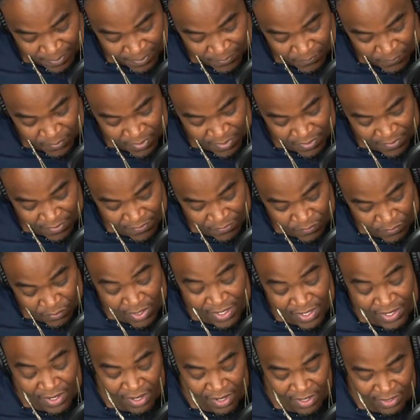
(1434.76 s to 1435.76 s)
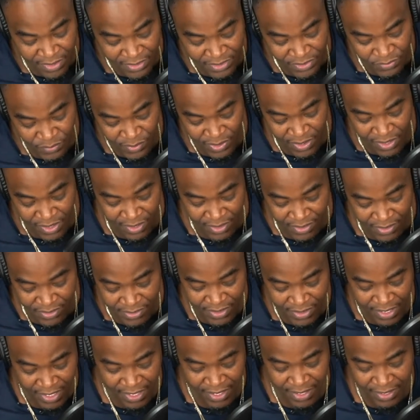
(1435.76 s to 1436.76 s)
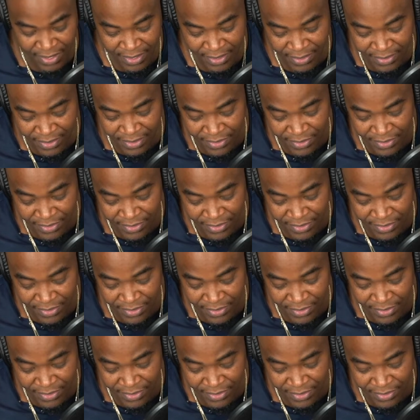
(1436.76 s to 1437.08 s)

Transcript: we're in August. We're in August, and